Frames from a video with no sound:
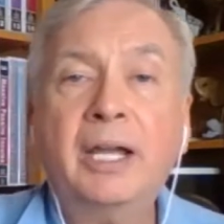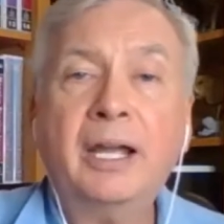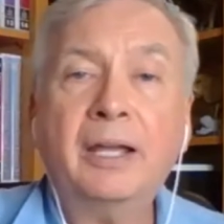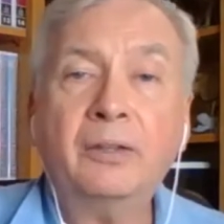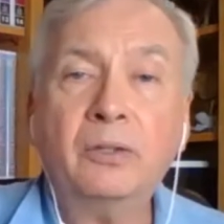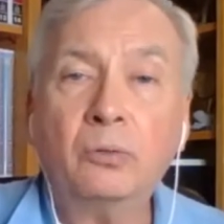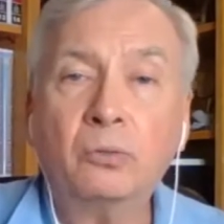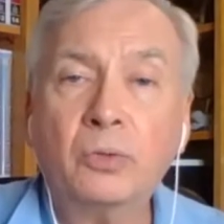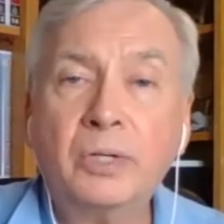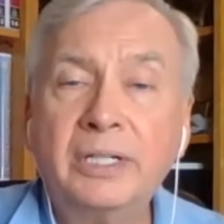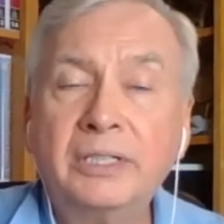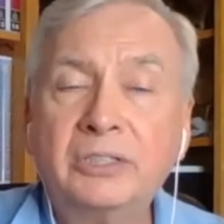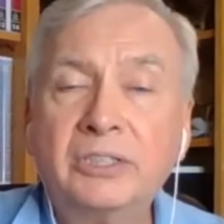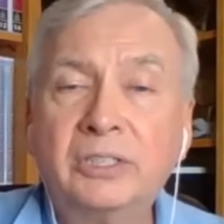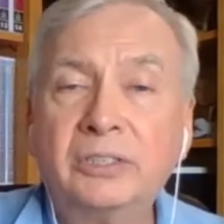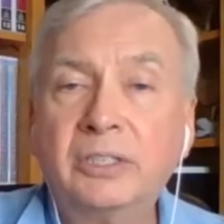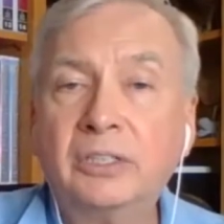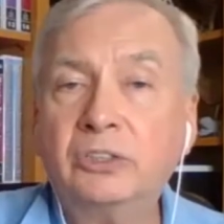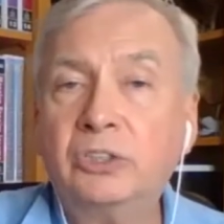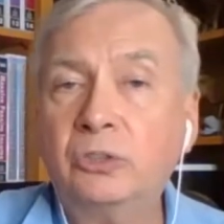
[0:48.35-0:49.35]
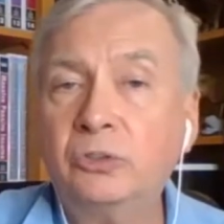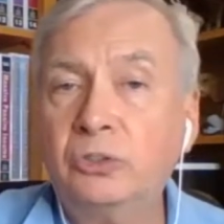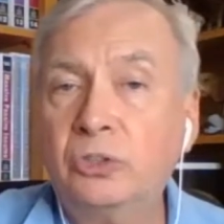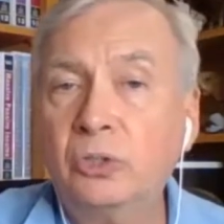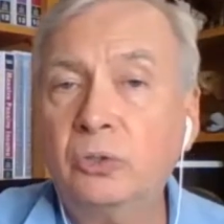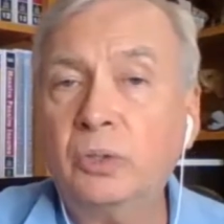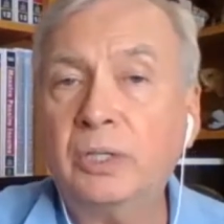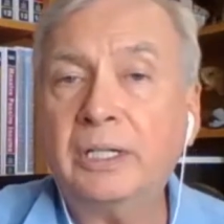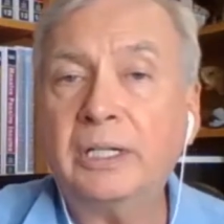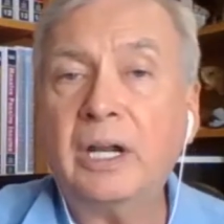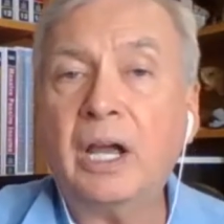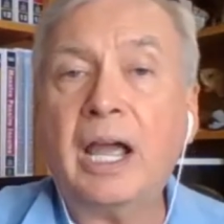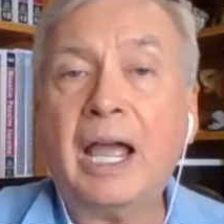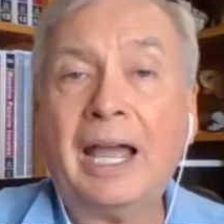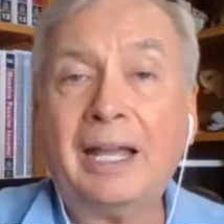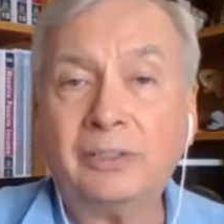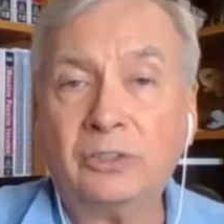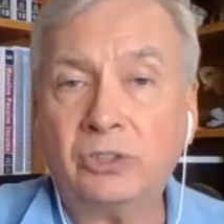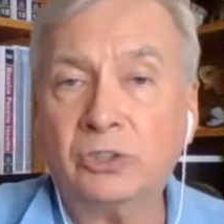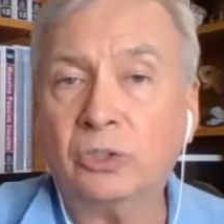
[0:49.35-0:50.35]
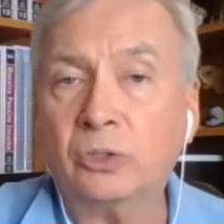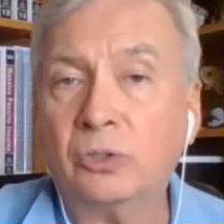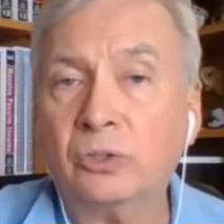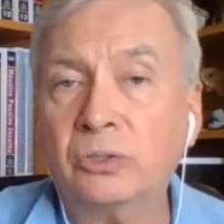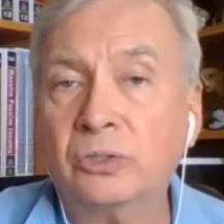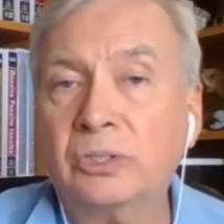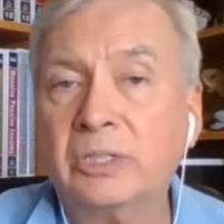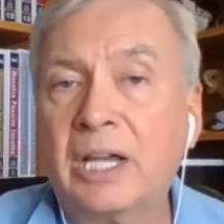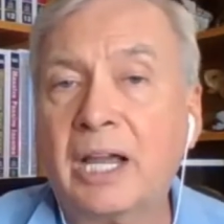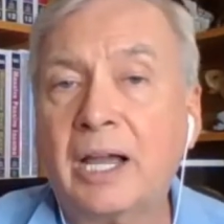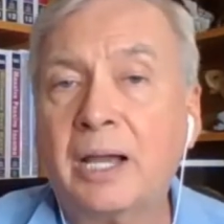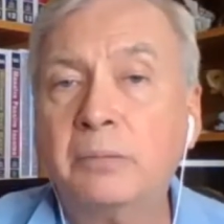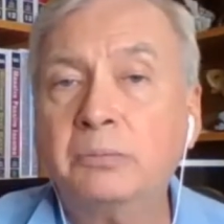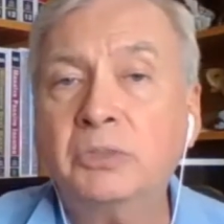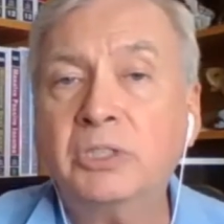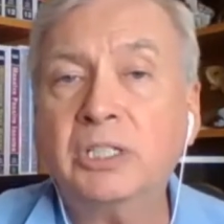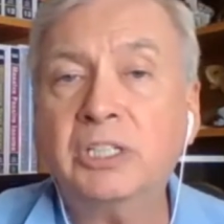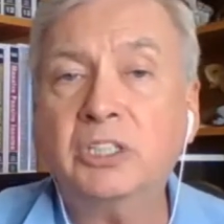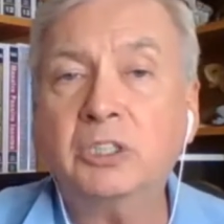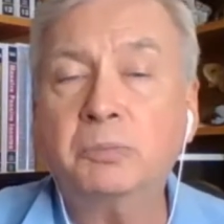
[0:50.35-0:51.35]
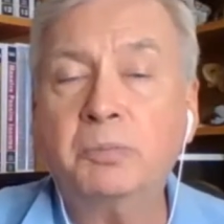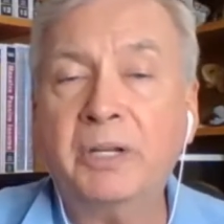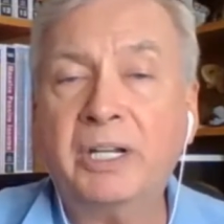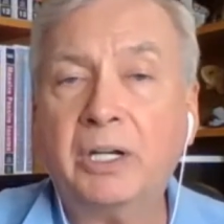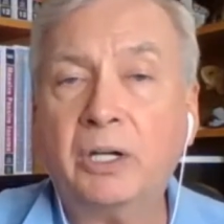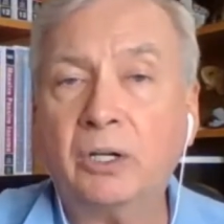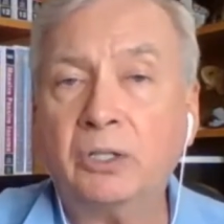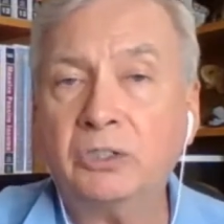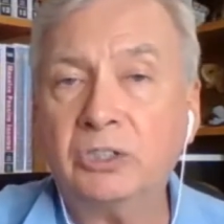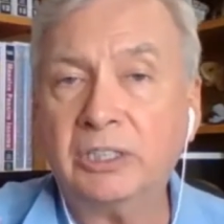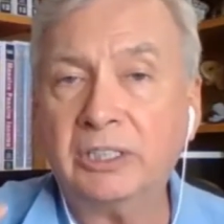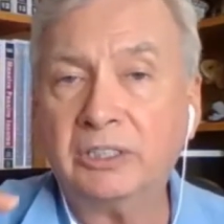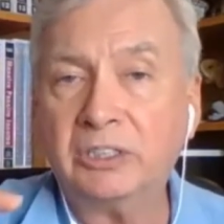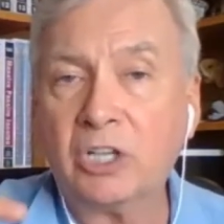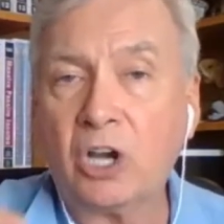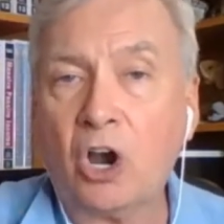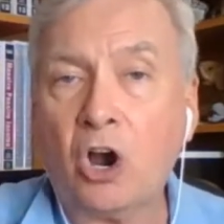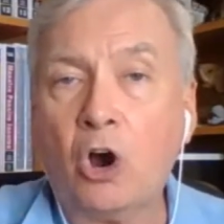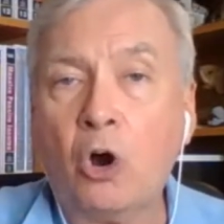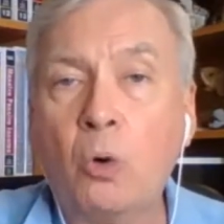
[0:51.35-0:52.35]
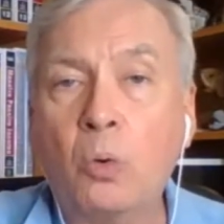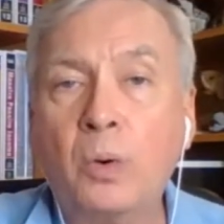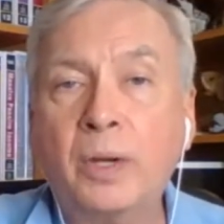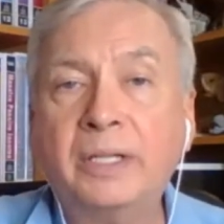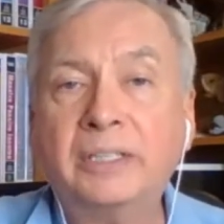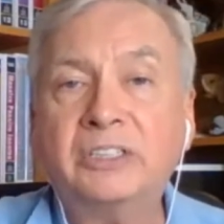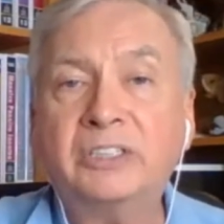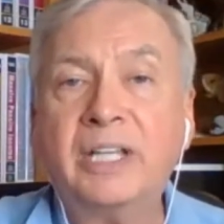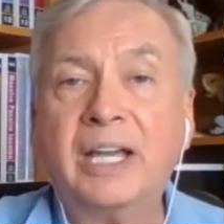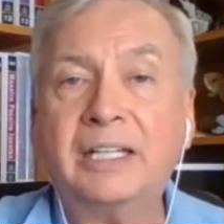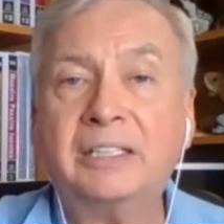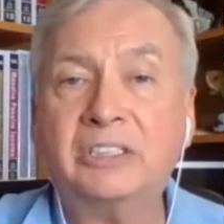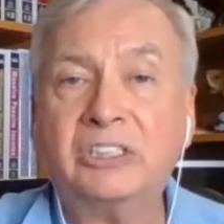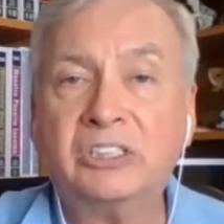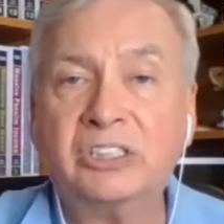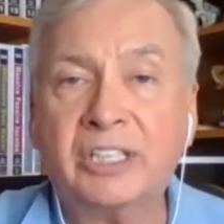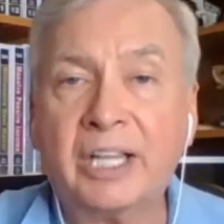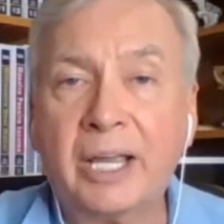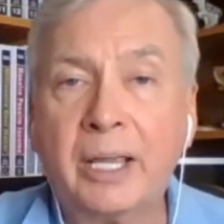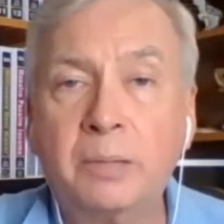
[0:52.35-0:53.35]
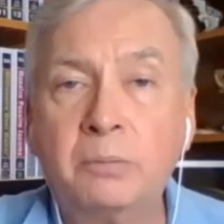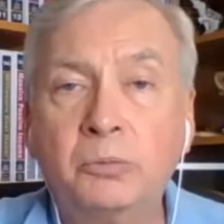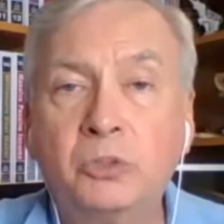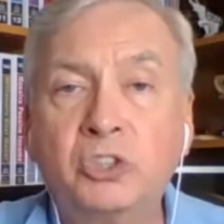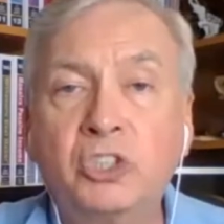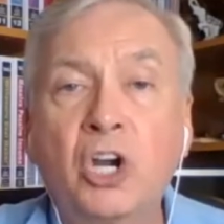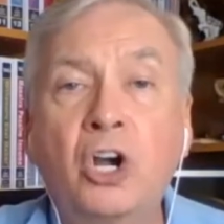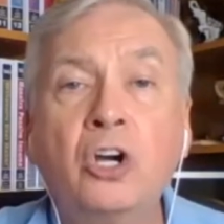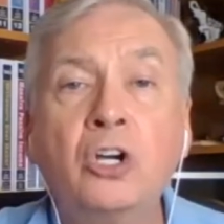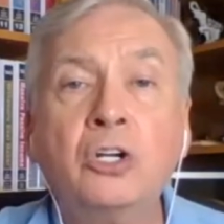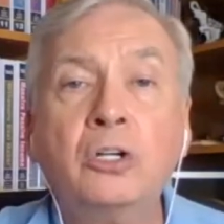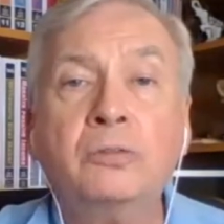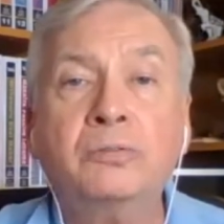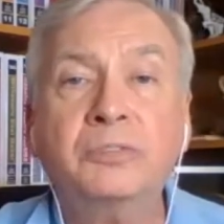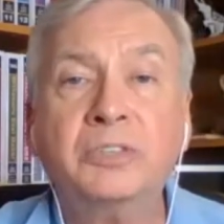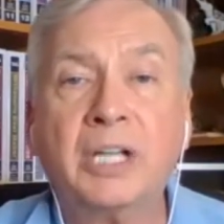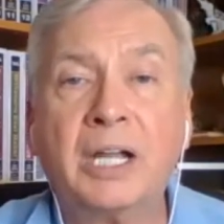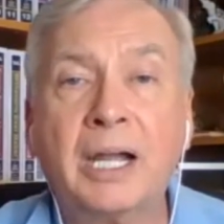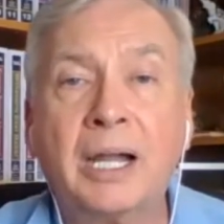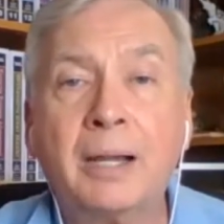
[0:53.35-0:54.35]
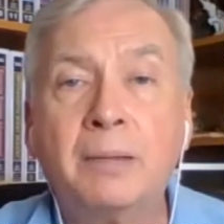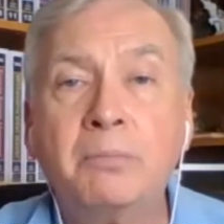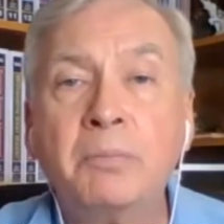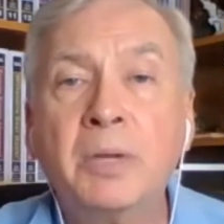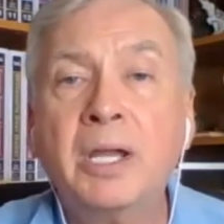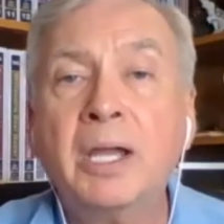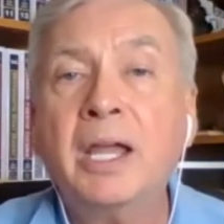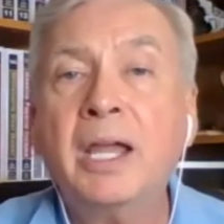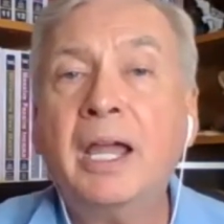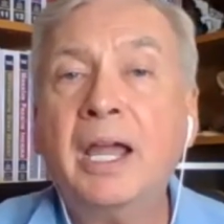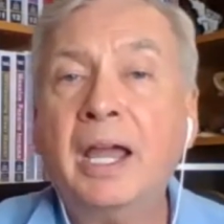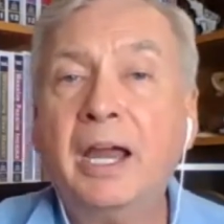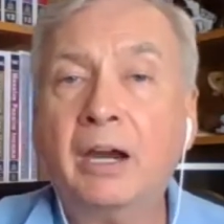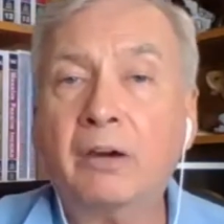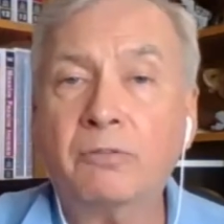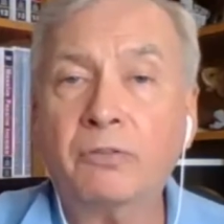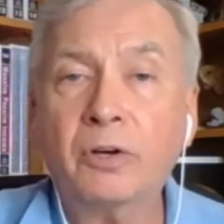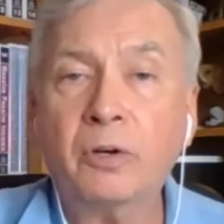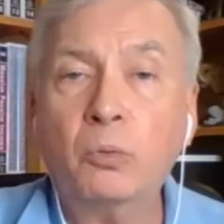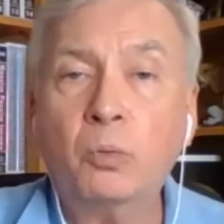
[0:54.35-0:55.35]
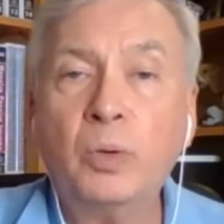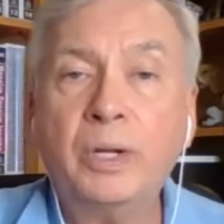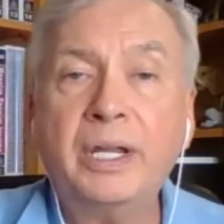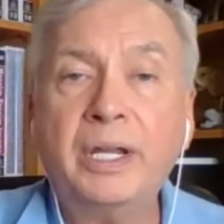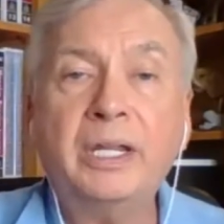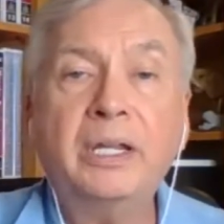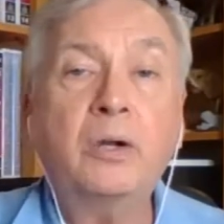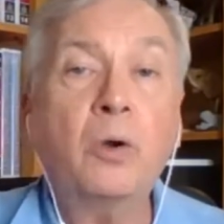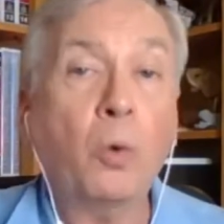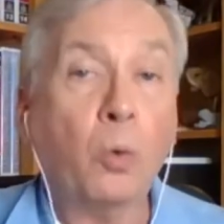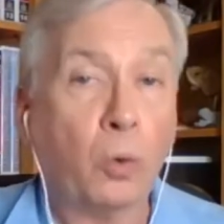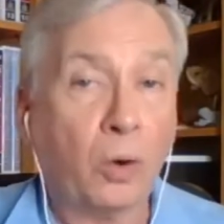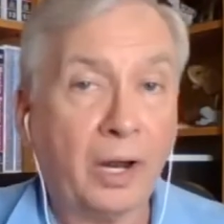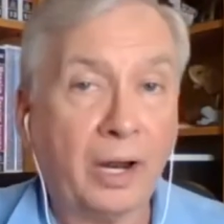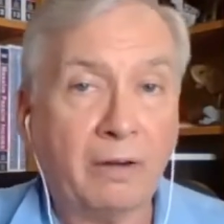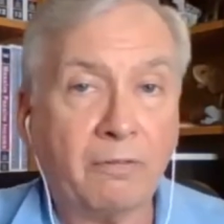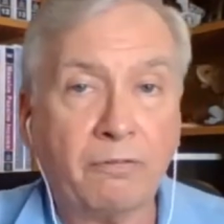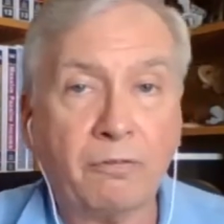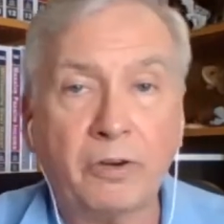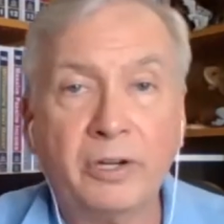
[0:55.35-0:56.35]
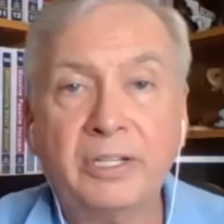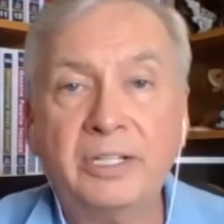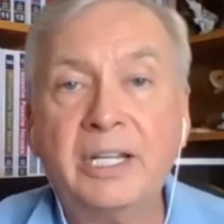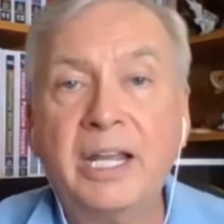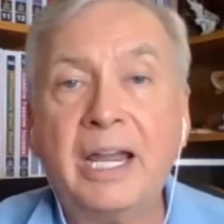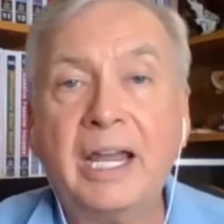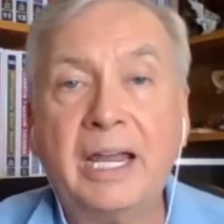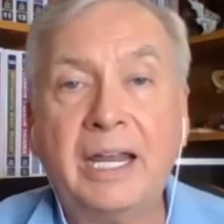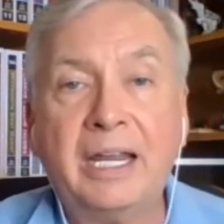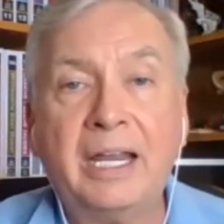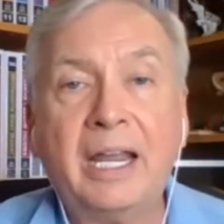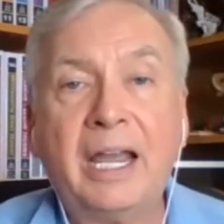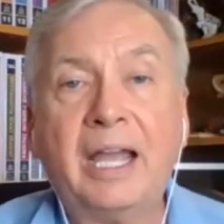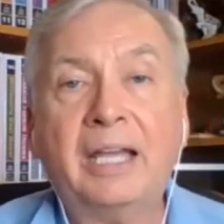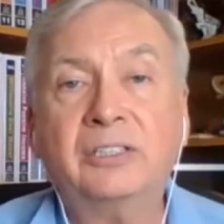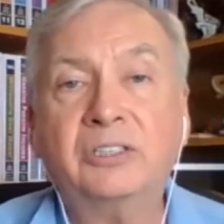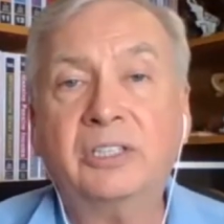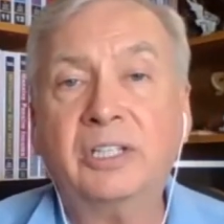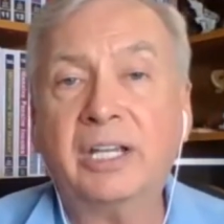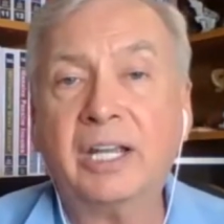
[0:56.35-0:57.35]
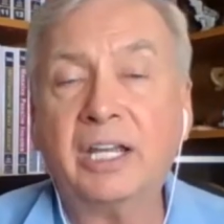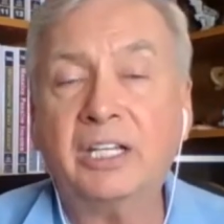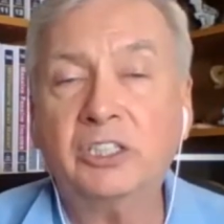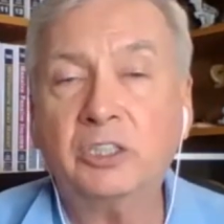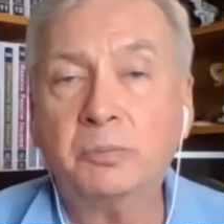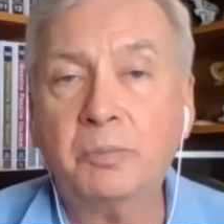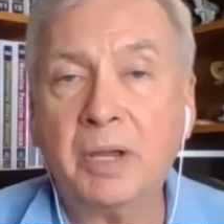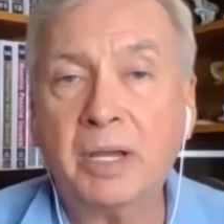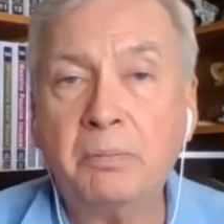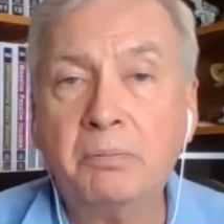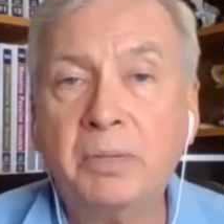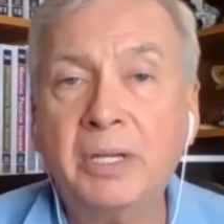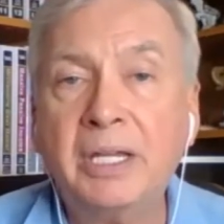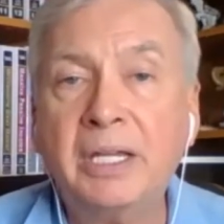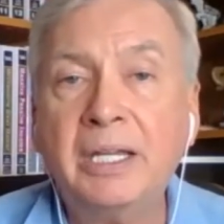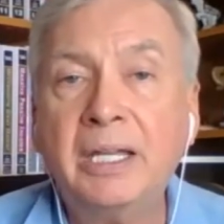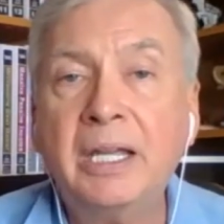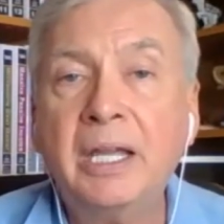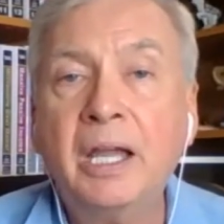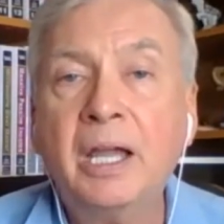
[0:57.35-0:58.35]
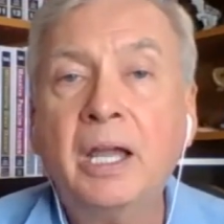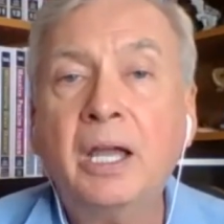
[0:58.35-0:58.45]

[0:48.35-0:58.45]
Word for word: And the reason that you do it at certain times is because it's always that same chunk of time every week or every day, as the case may be.